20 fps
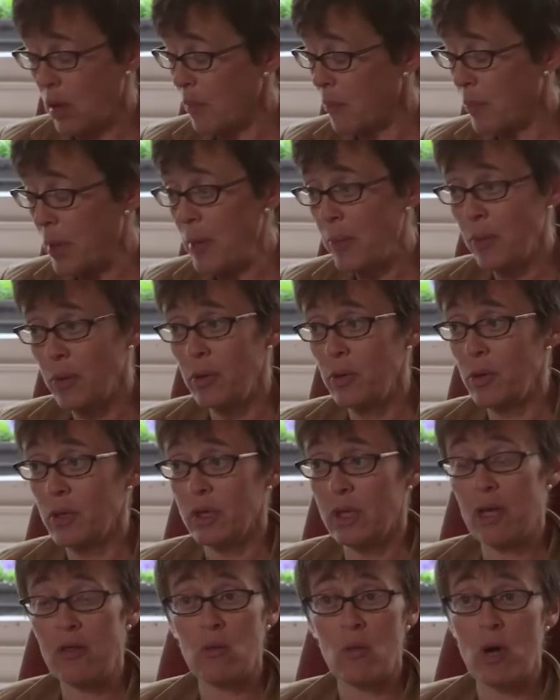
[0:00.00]
people who
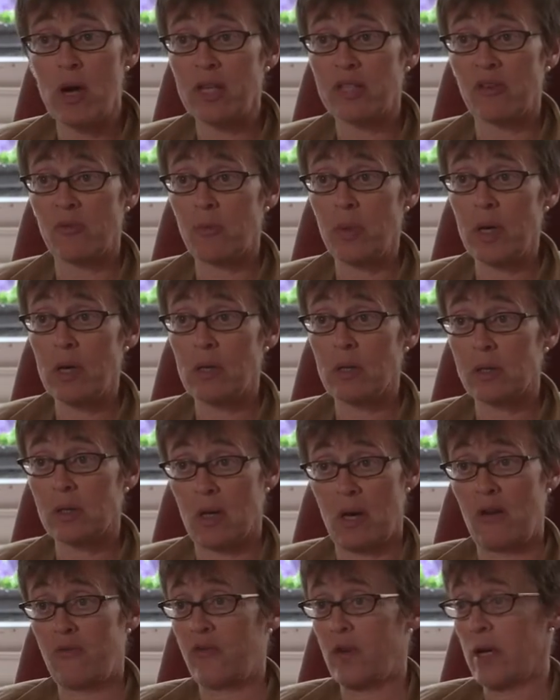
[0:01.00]
could otherwise have been
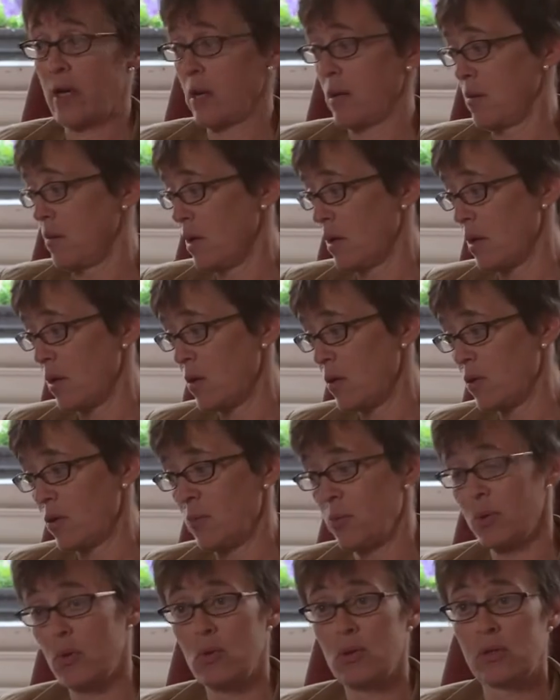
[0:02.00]
staffing, you know, the
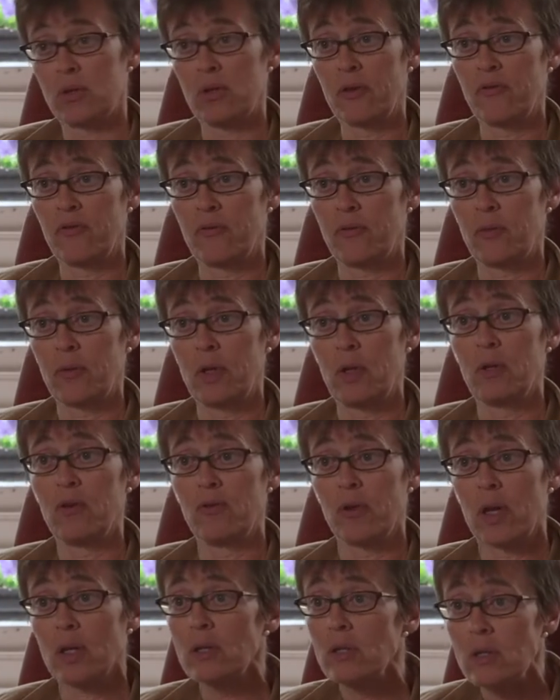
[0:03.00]
boards of
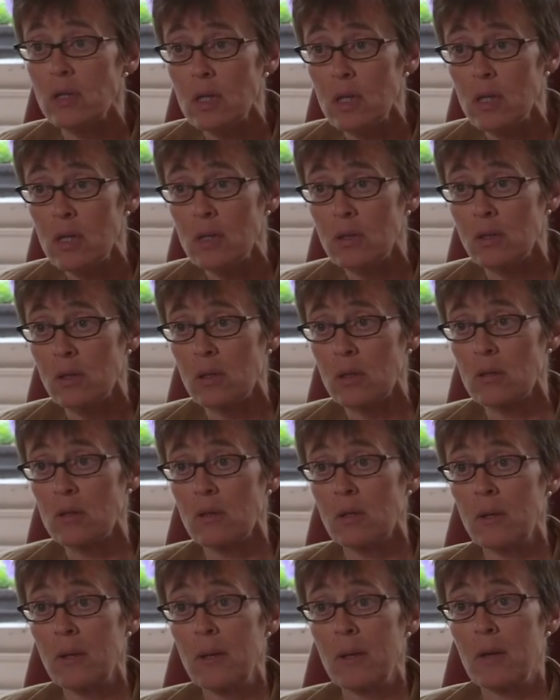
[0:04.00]
universities
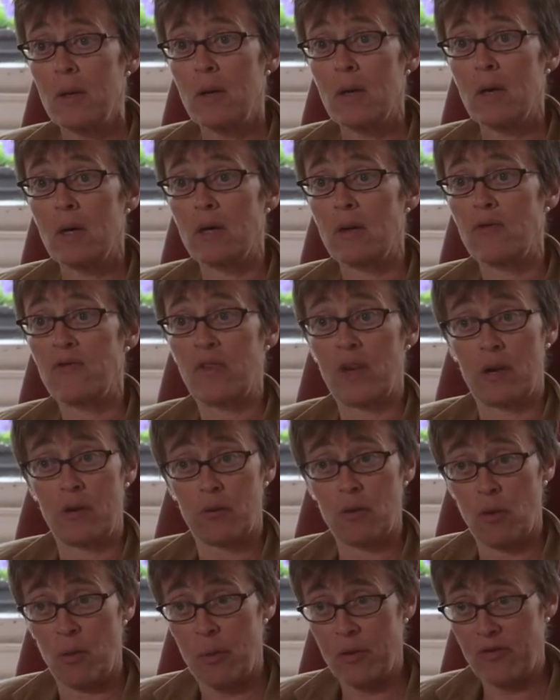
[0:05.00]
and and
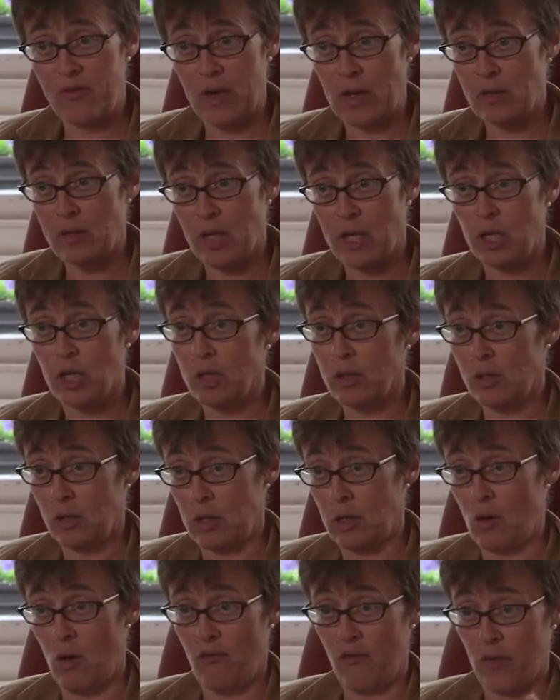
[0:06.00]
philanthropic foundations,
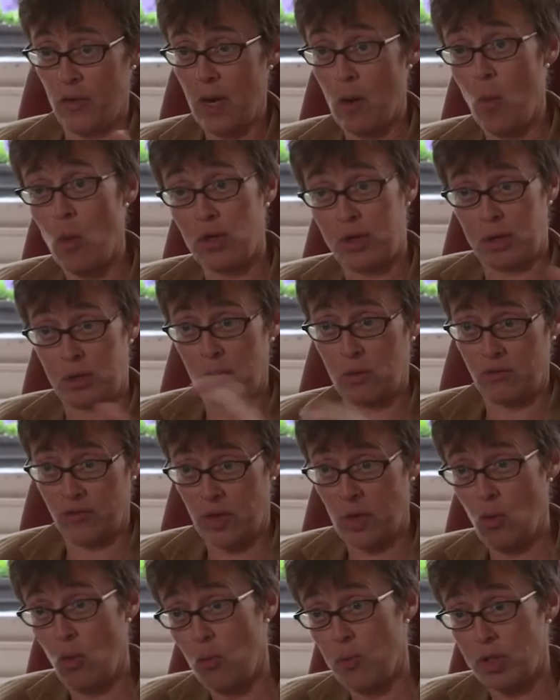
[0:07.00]
and often there was a sort of
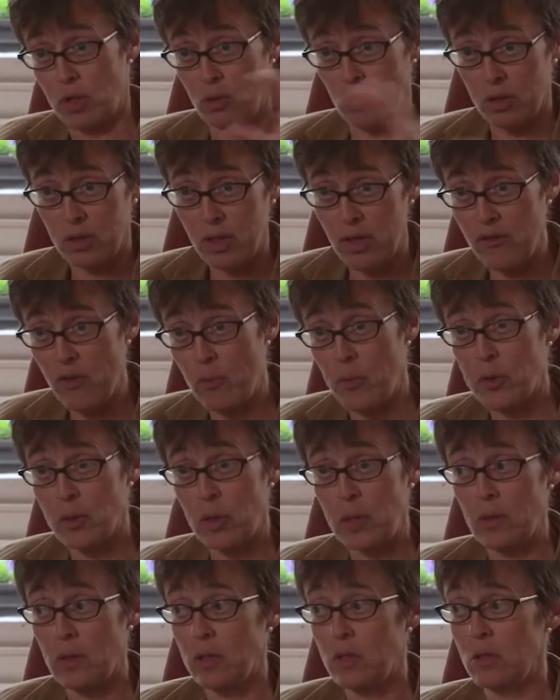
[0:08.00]
enormous crossover
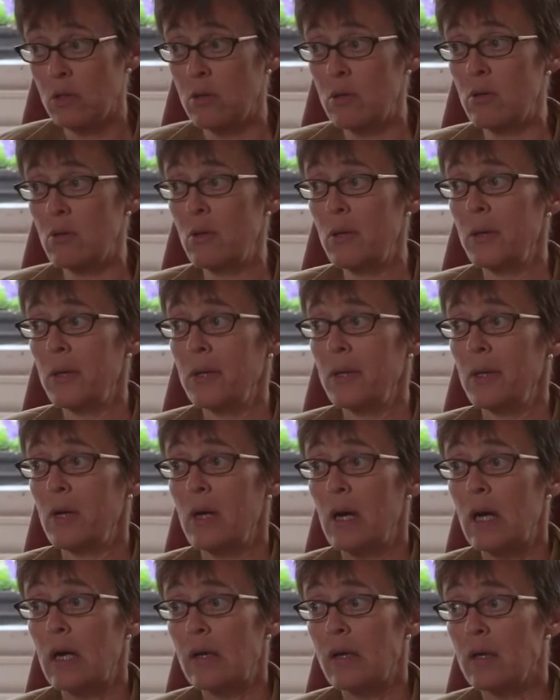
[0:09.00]
between the two.
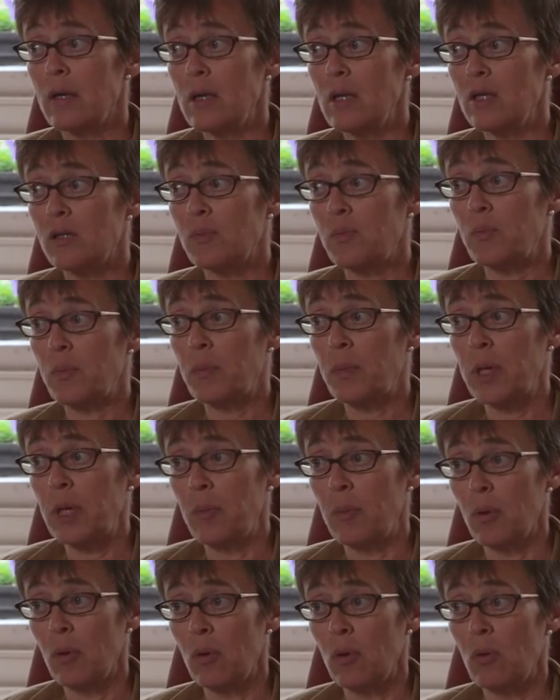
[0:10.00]
And these
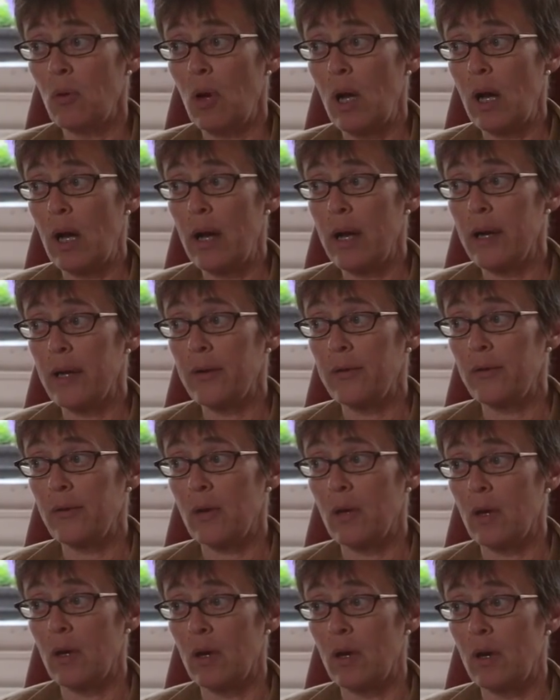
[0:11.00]
people had
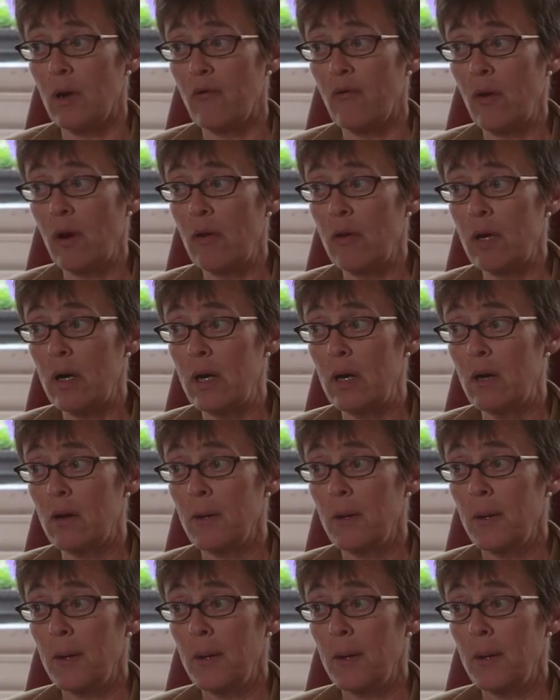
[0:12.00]
a very